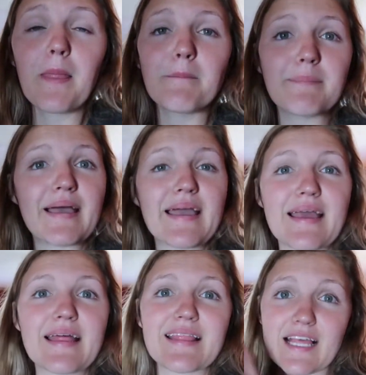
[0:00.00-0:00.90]

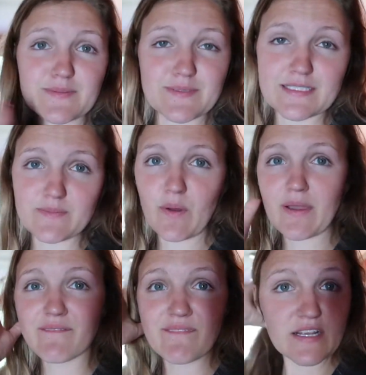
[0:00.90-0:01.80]
But that's besides the
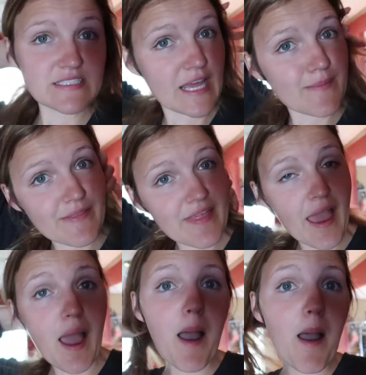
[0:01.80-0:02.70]
point. Very sad about
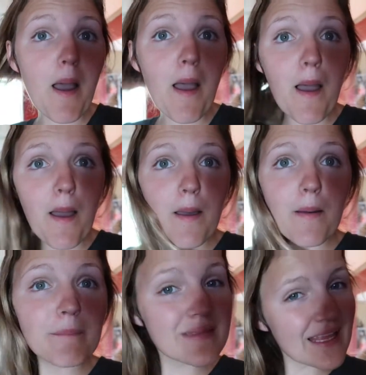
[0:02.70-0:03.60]
that.
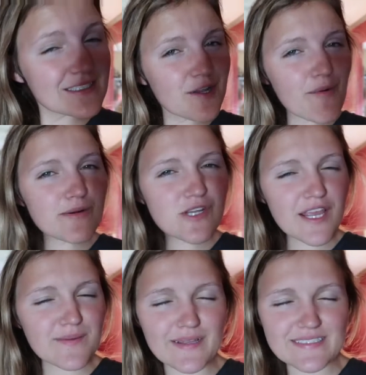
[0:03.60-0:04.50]
But that's not what we're
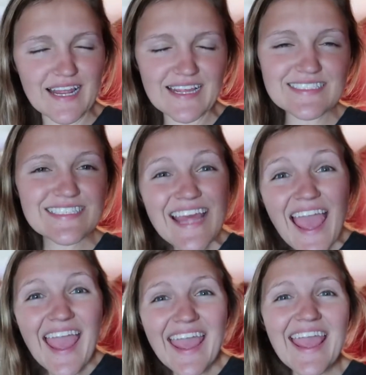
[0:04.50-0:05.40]
talking about today.
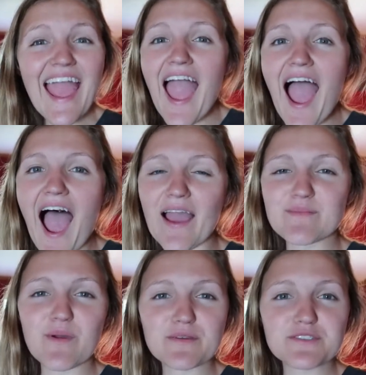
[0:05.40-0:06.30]
Today,
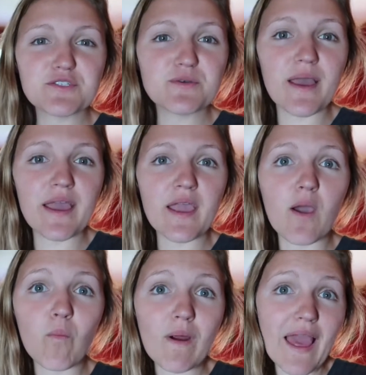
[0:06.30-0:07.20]
I'm going to do
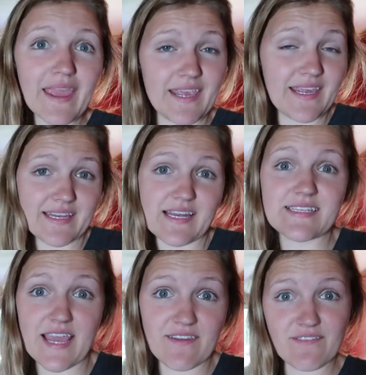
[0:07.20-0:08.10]
a what I eat in a
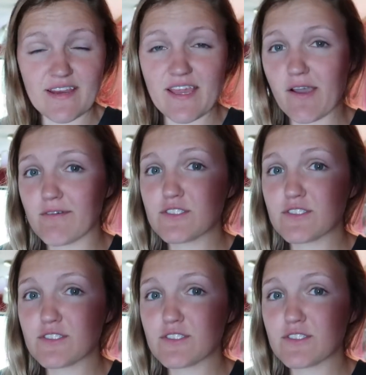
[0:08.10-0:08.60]
day video.